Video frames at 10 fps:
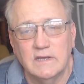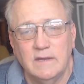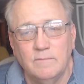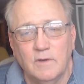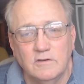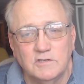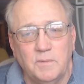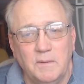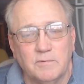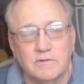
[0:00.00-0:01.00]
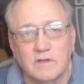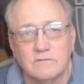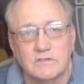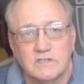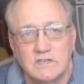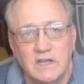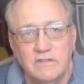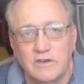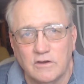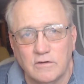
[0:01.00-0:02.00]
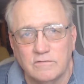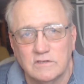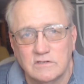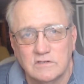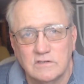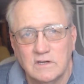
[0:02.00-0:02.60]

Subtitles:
And most people don't see the nervous